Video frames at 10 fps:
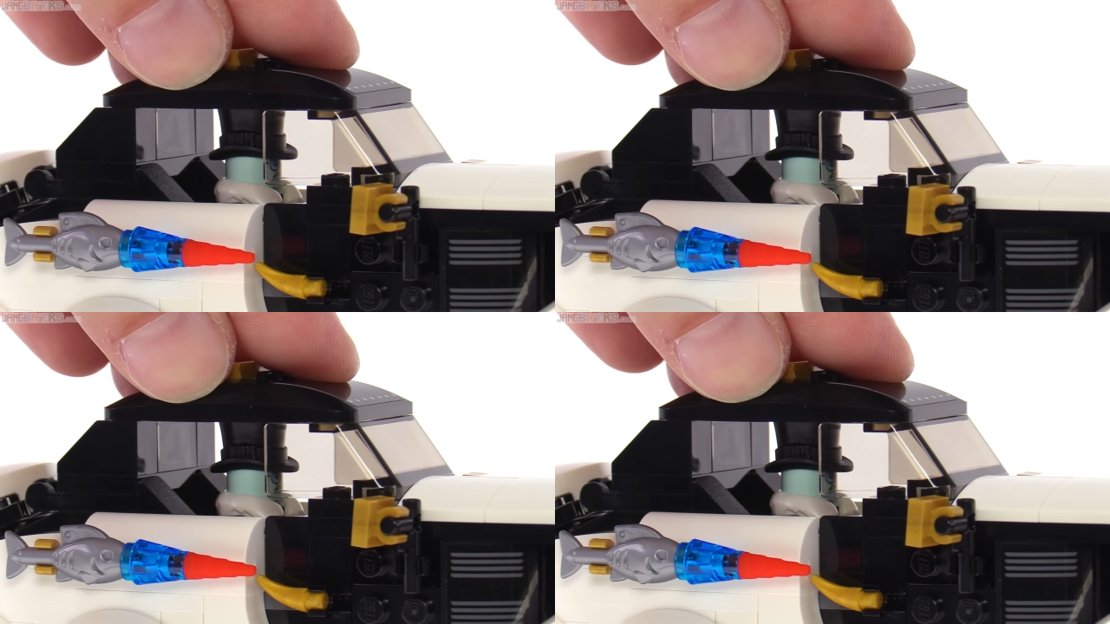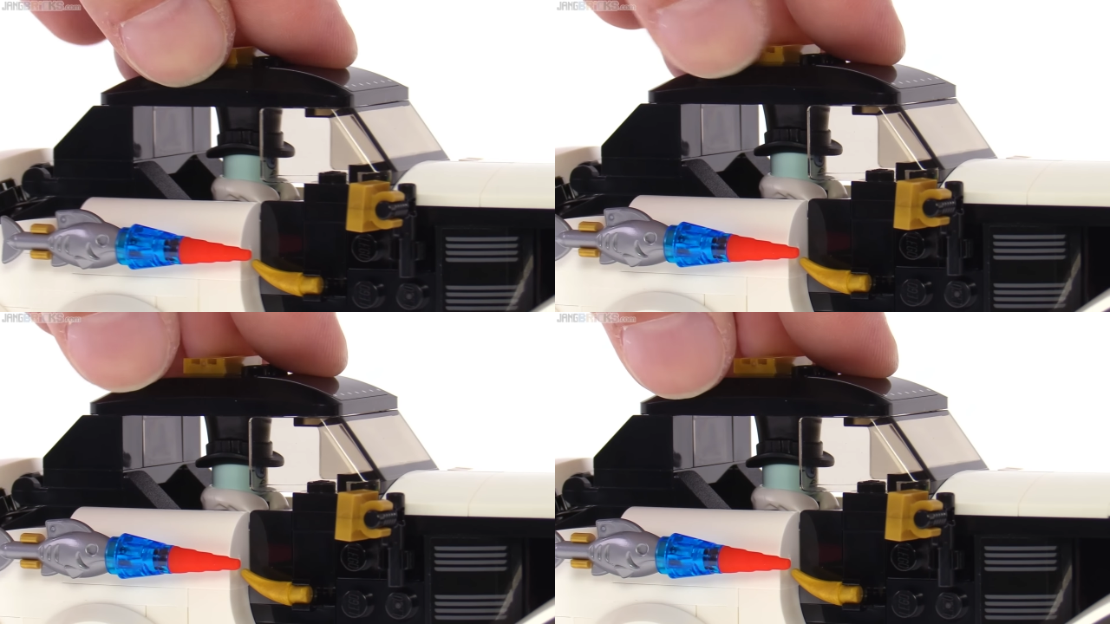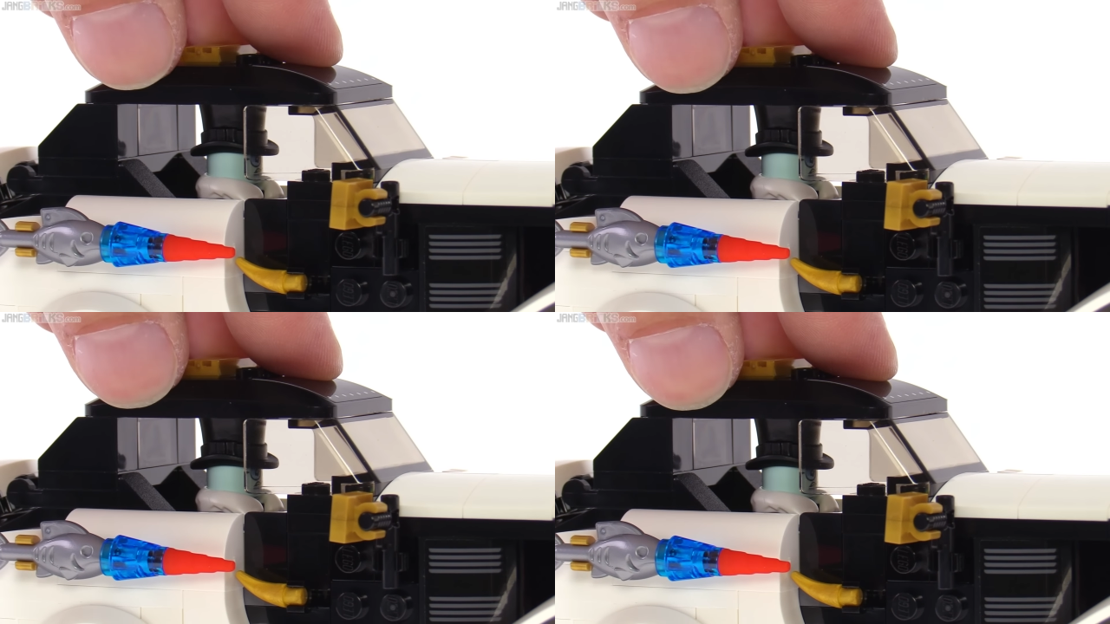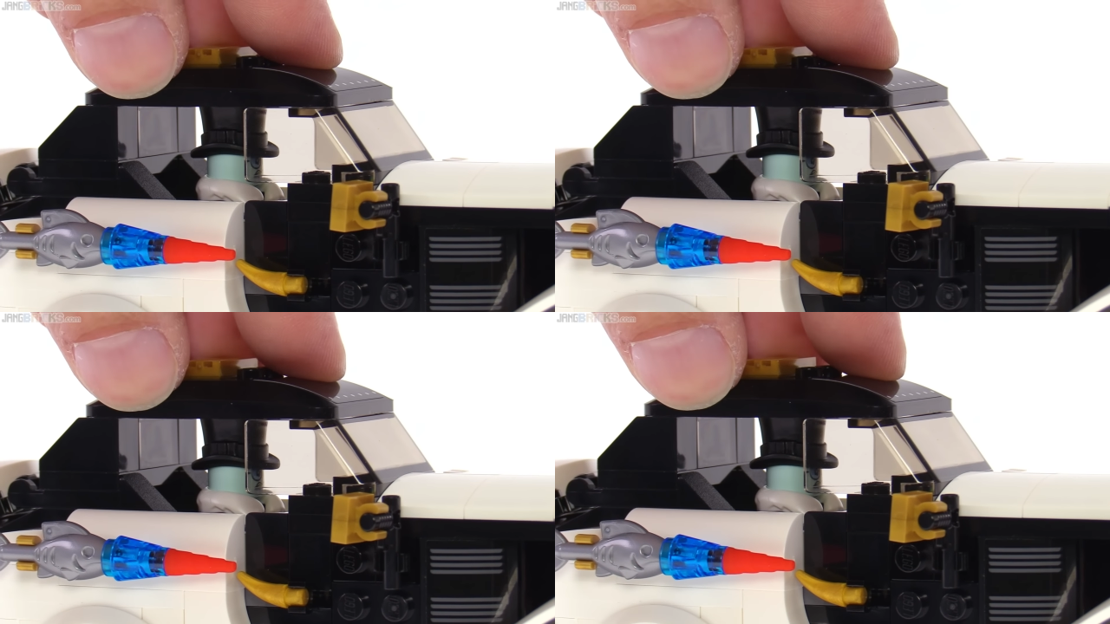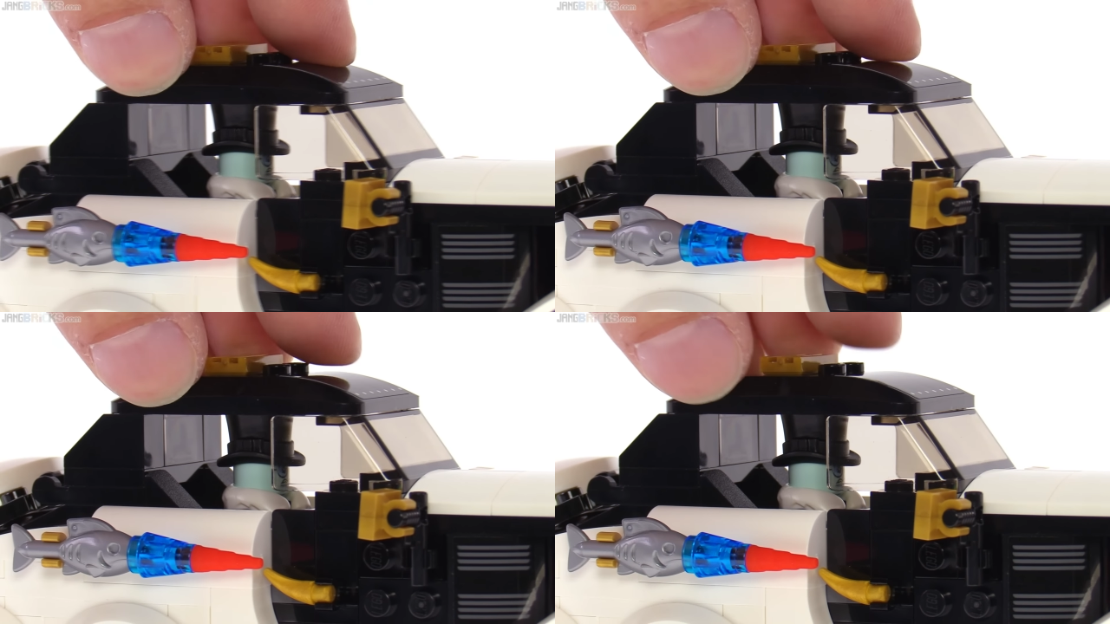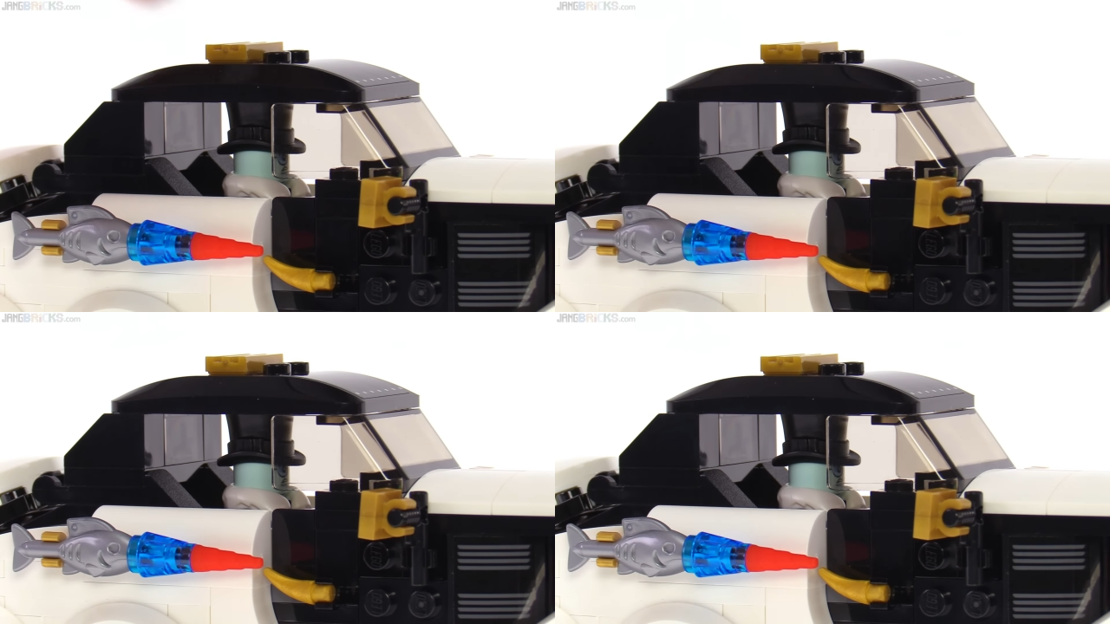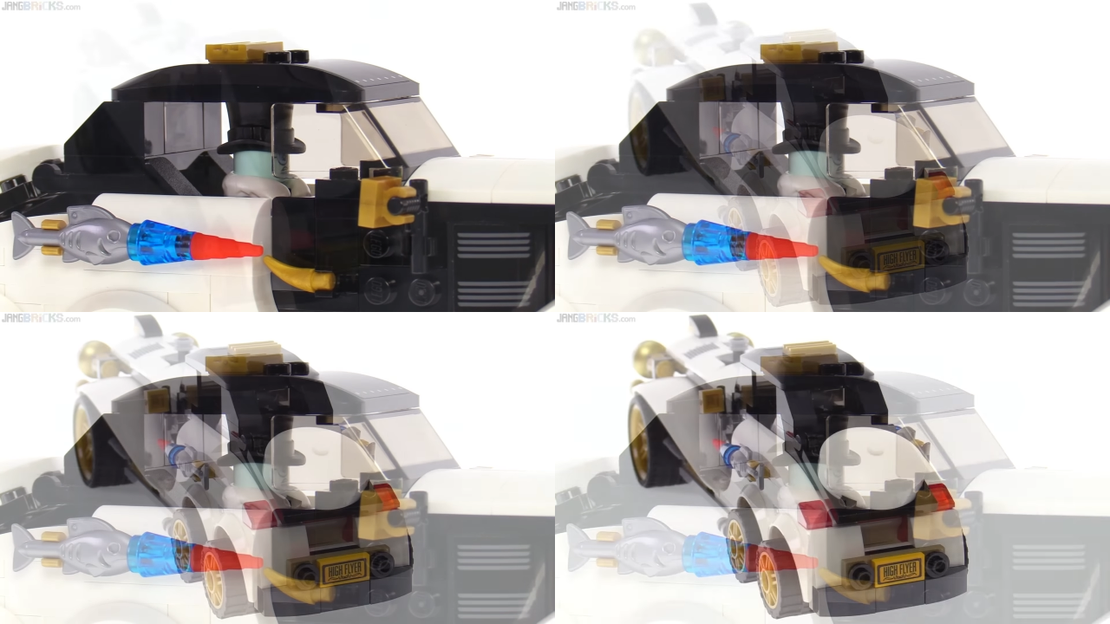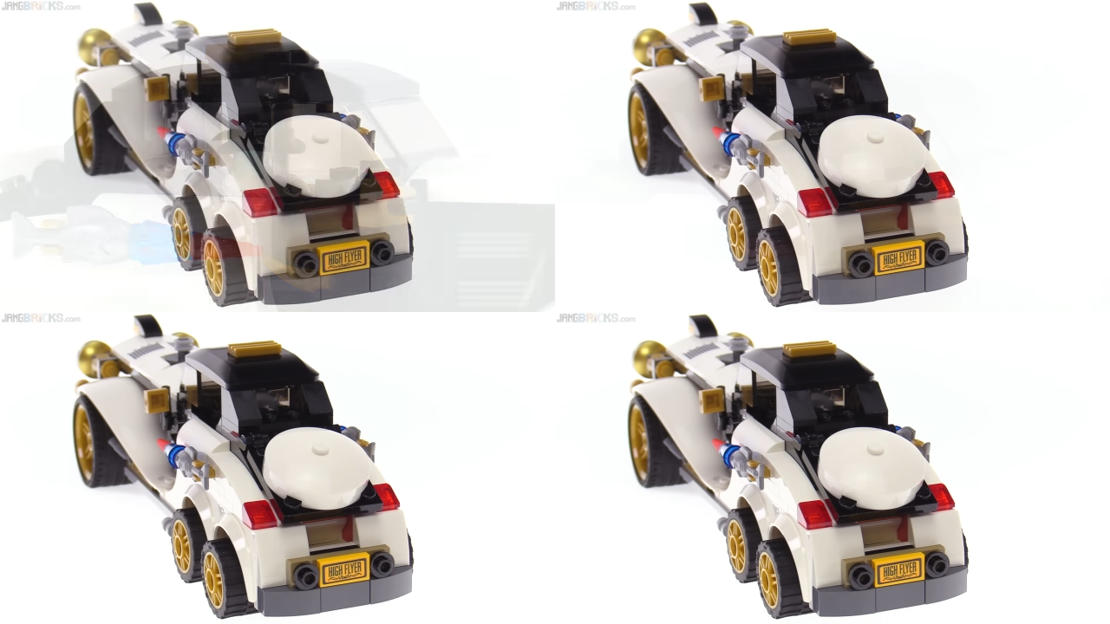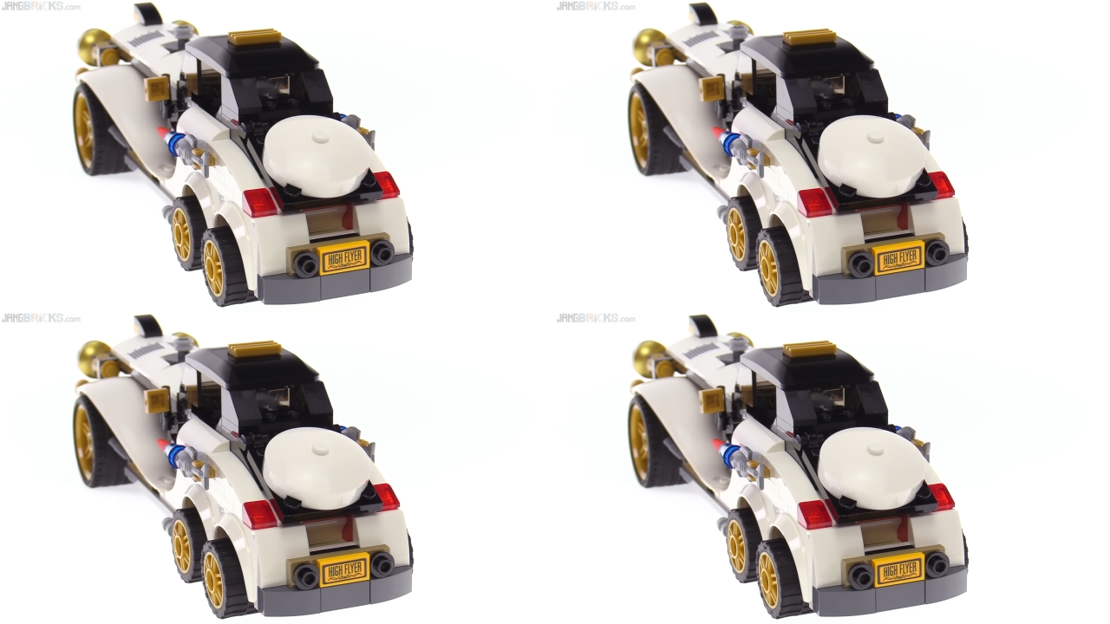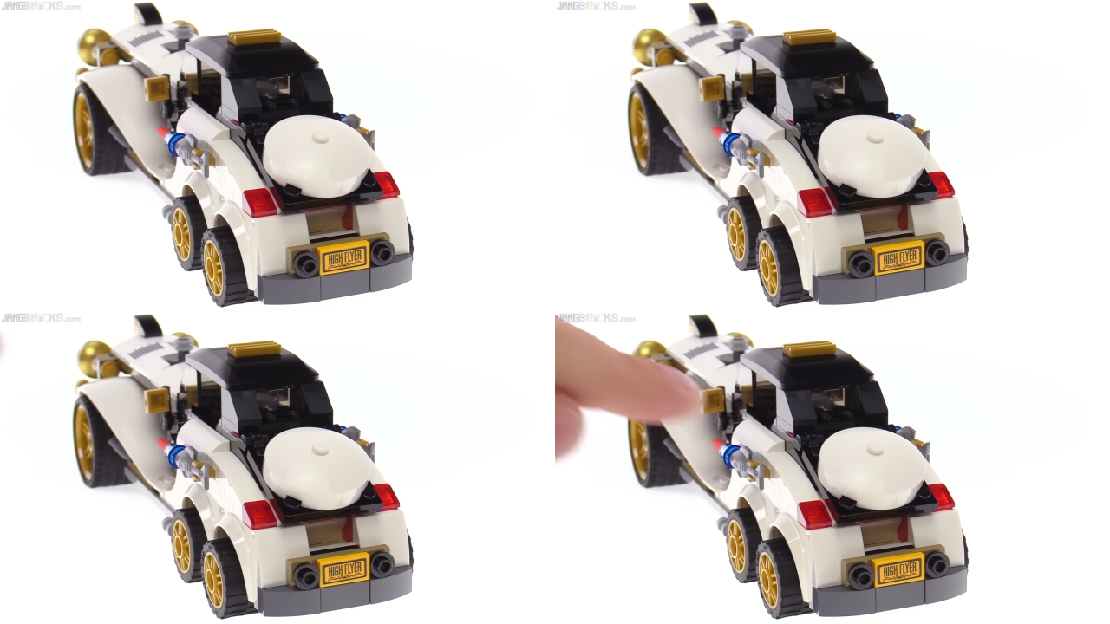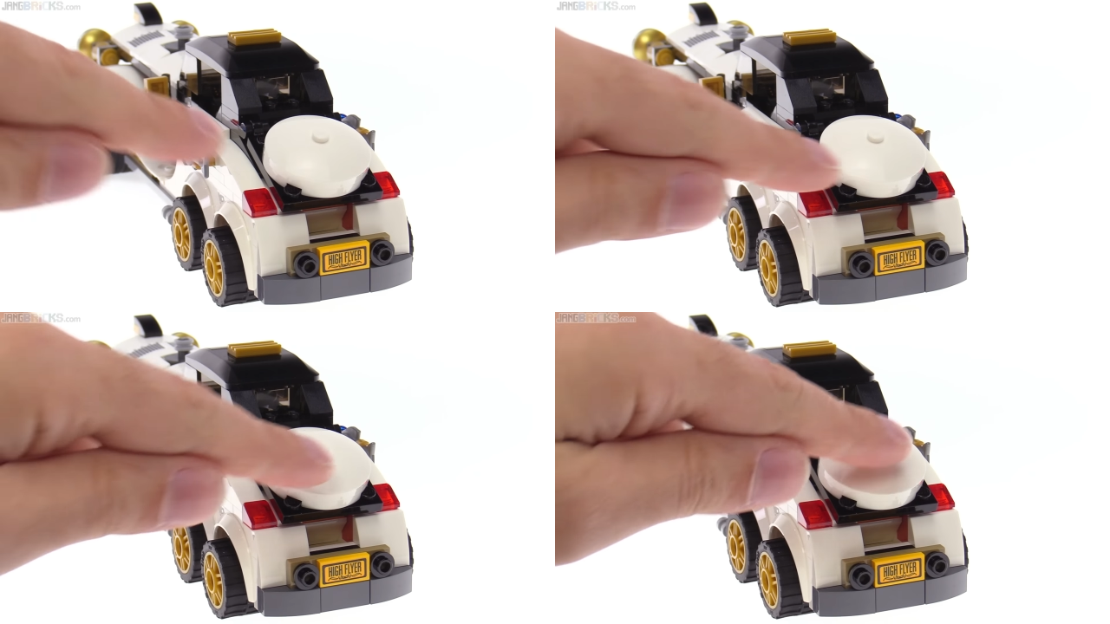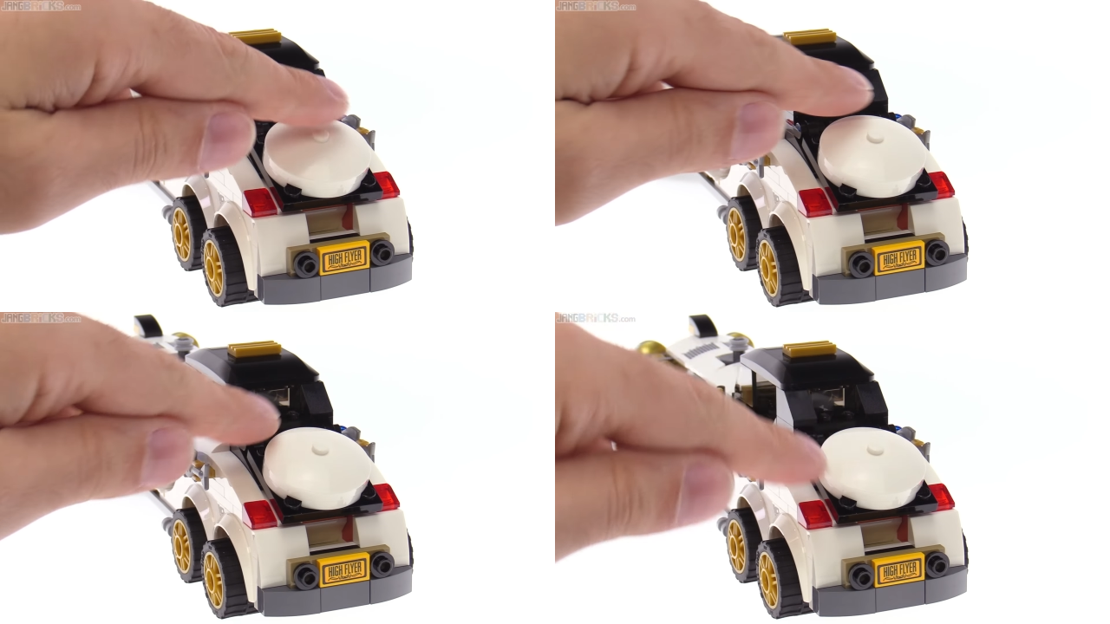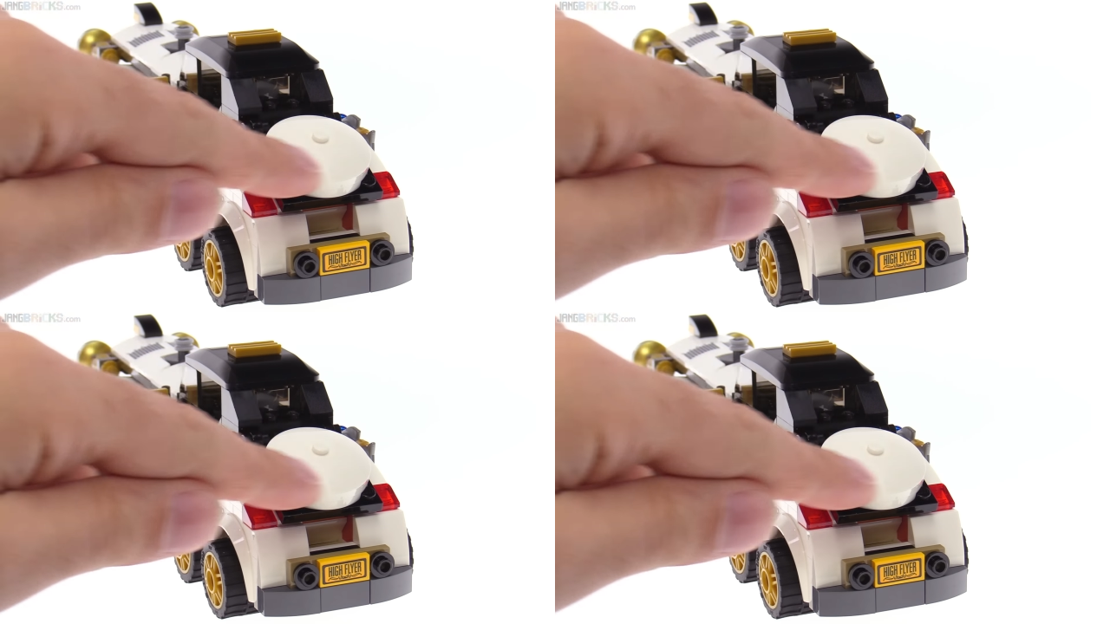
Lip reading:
[unreadable: no face in view]